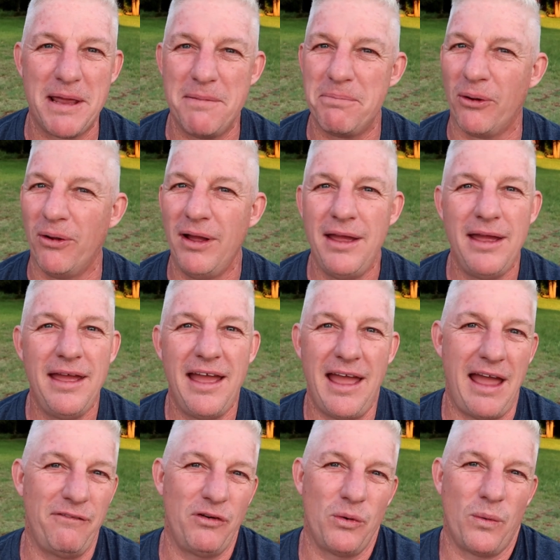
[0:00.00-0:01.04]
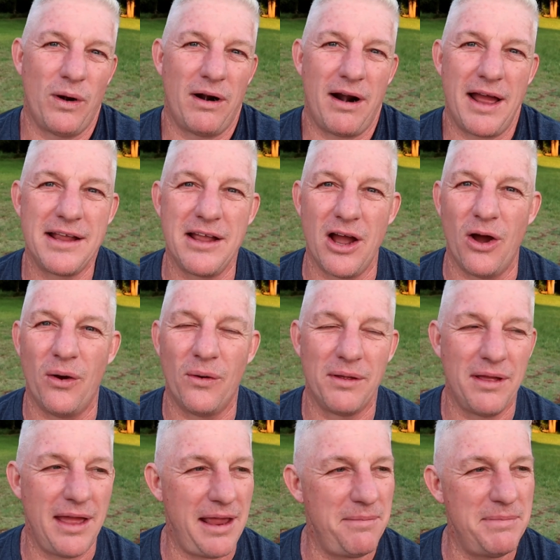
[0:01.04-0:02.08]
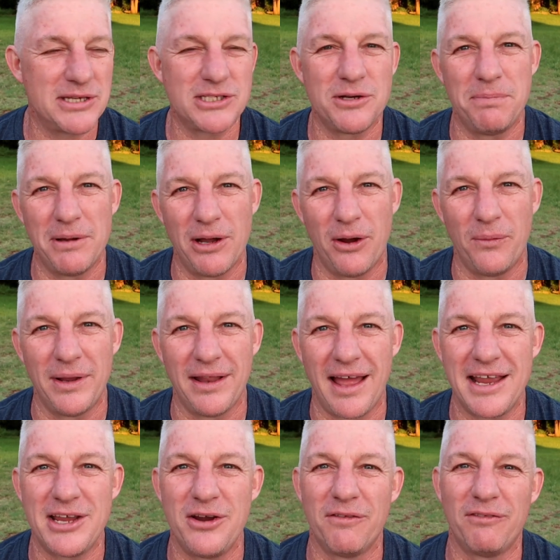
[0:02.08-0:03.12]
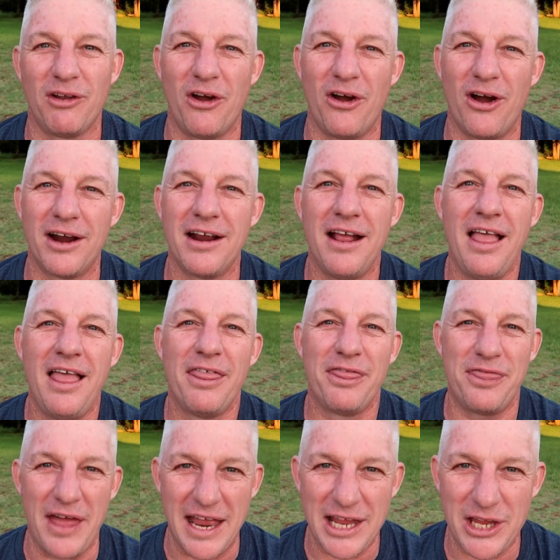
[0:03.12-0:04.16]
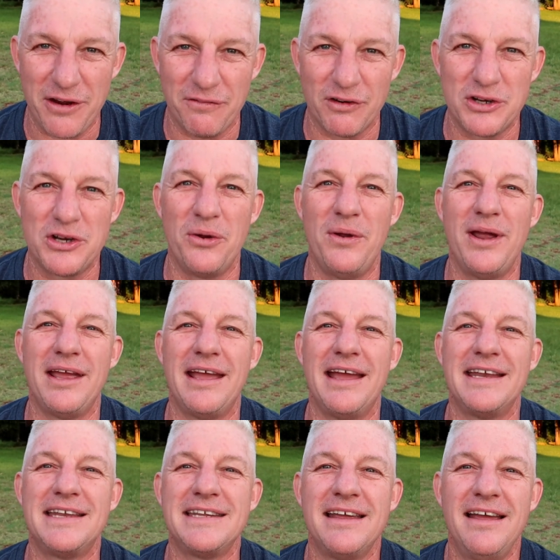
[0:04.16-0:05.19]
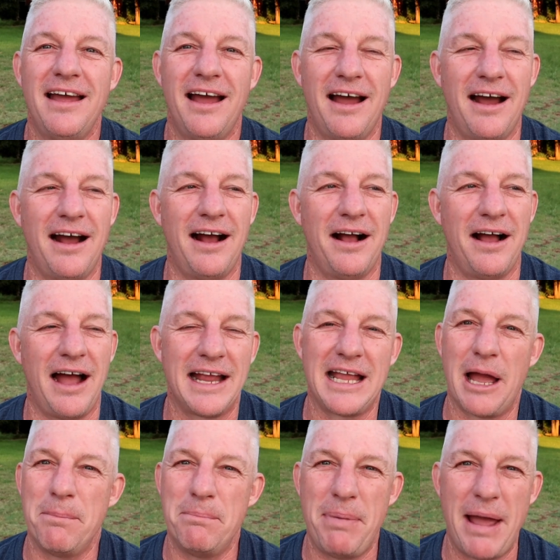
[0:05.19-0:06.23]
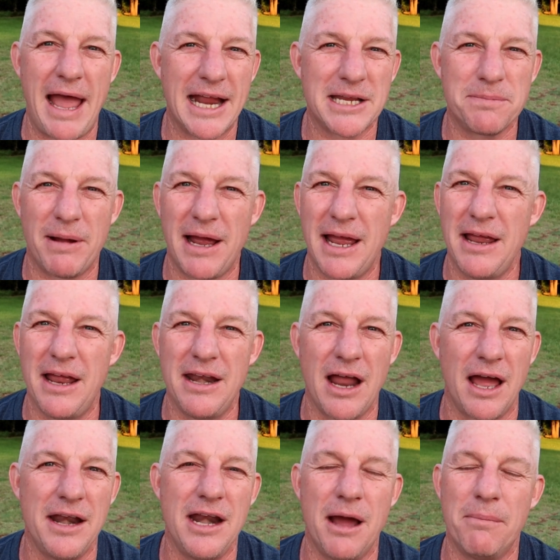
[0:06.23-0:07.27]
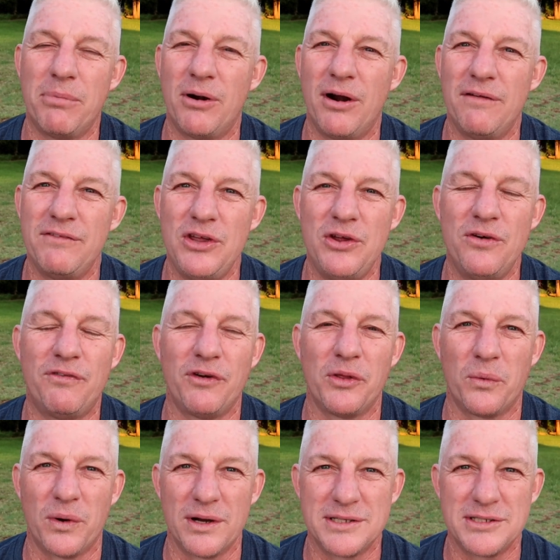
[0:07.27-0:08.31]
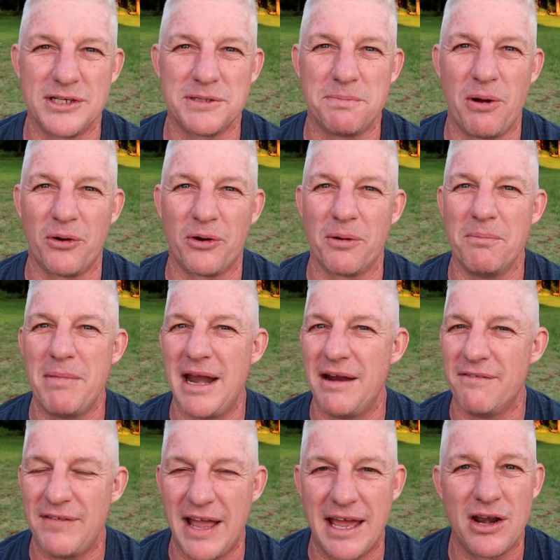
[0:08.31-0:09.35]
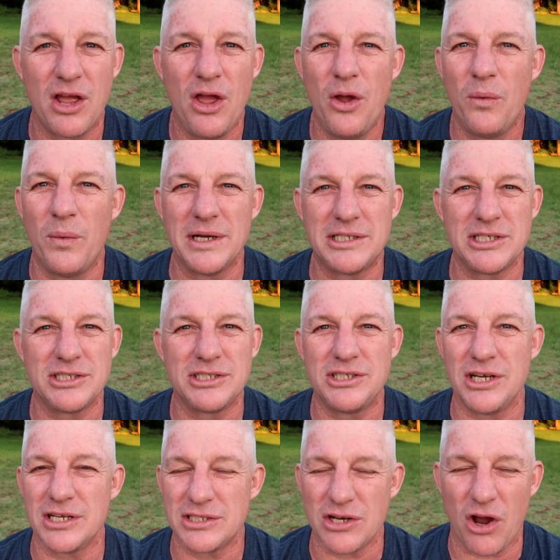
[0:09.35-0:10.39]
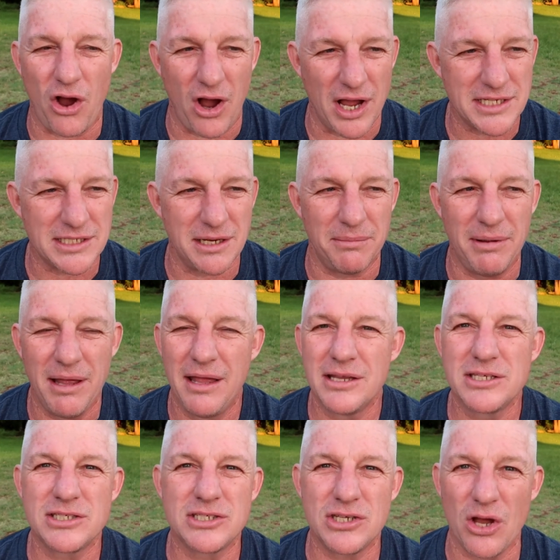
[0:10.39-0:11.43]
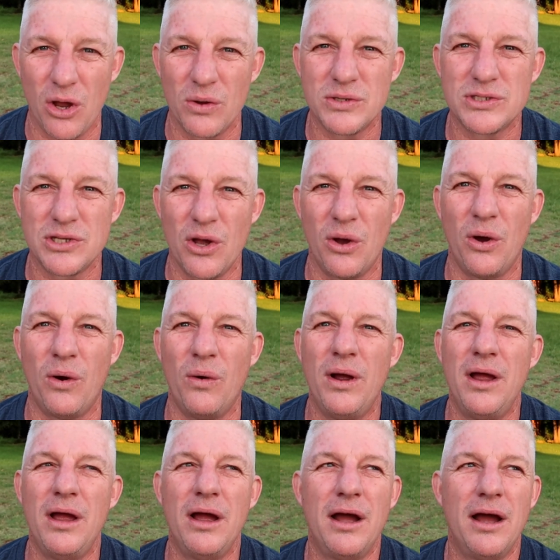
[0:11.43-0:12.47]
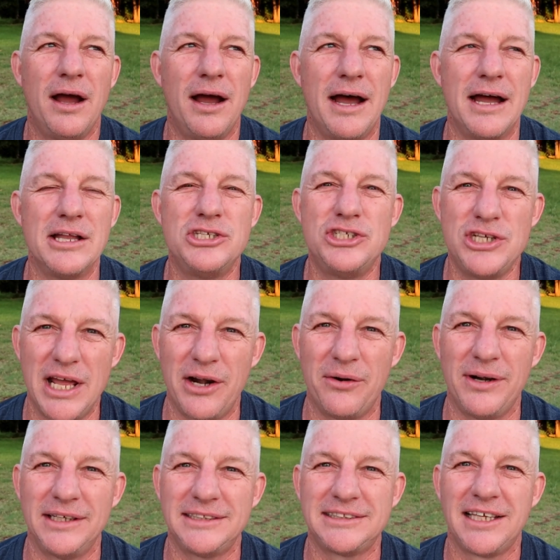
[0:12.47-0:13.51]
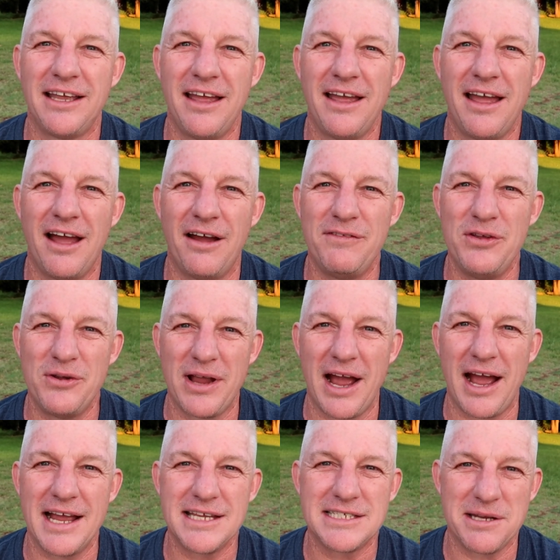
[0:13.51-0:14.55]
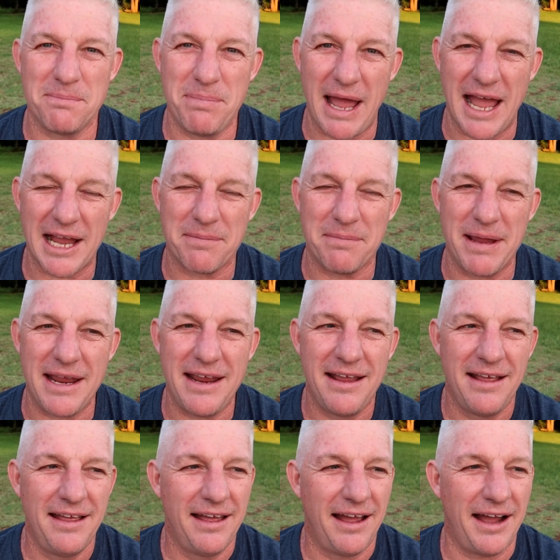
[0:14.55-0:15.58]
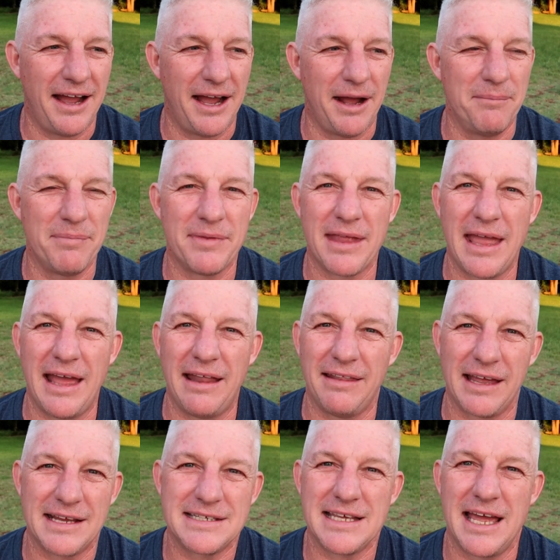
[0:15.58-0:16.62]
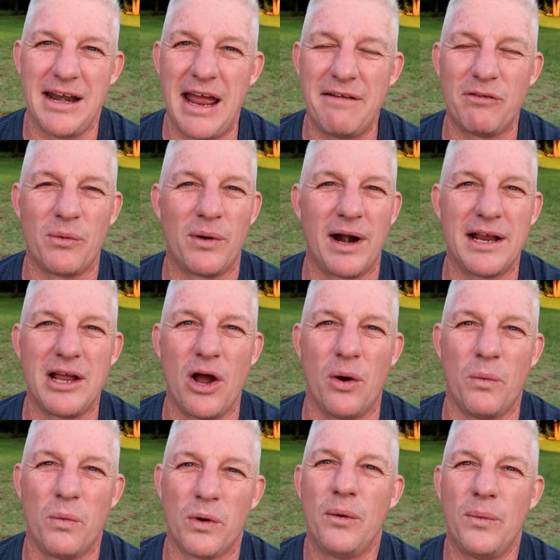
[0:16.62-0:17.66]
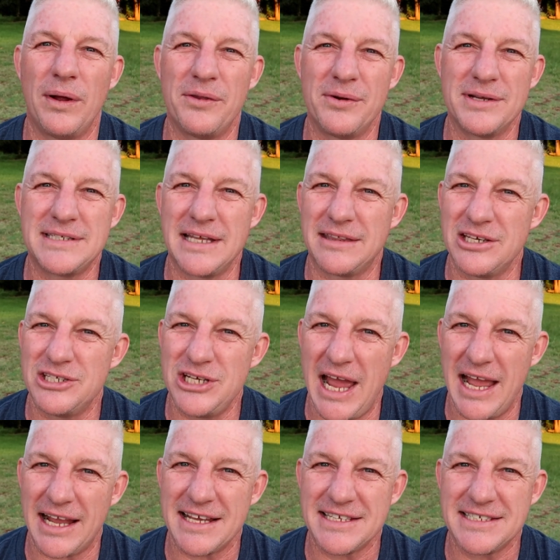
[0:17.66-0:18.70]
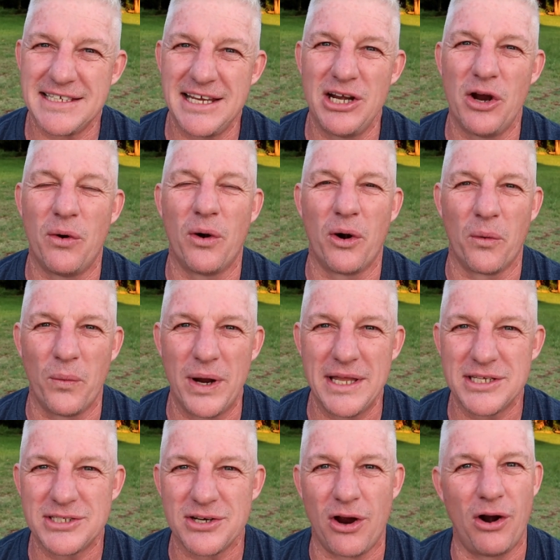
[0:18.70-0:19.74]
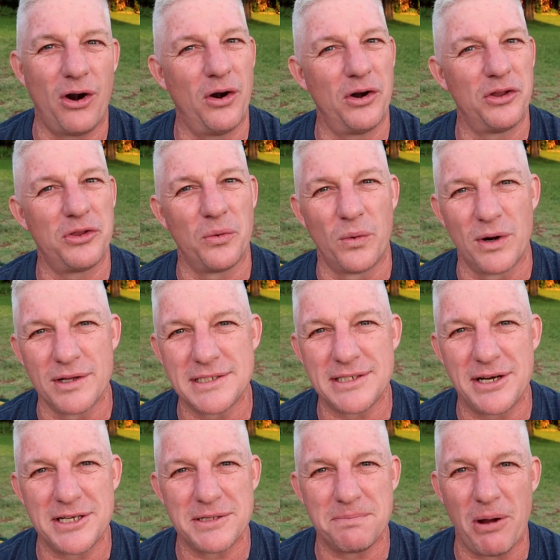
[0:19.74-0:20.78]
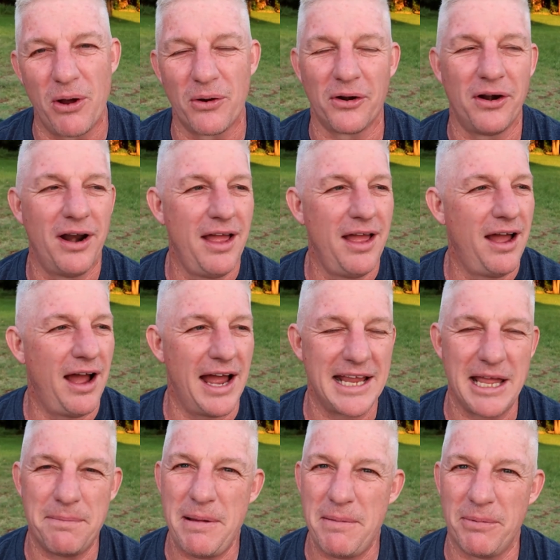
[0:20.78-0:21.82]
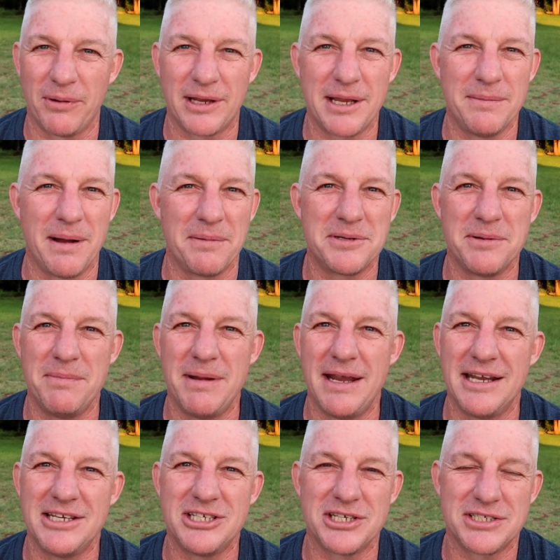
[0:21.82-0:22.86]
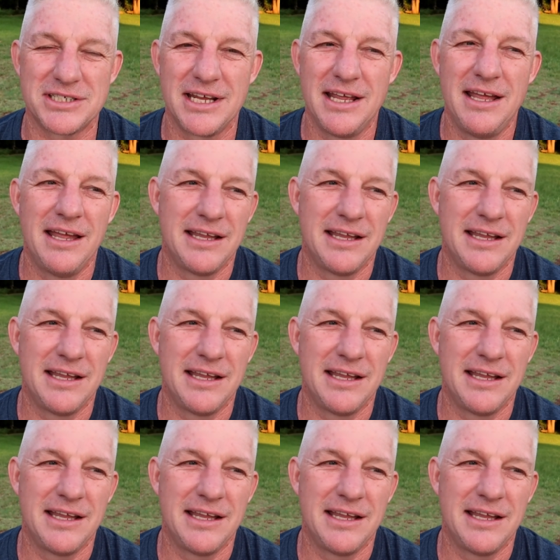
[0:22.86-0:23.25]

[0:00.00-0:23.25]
people everywhere I go. Hey, Mister Bill, we like your vlog. Thank you for doing it. Uh, I got backed by a number of you for the World Series of Poker main event, which is just awesome. So, so uh, generous of you guys to back me. Um, and like I said, everywhere I go, whether it's at the Jack Casino or Windstar or at the World Series of Poker, I get people that come up to me and just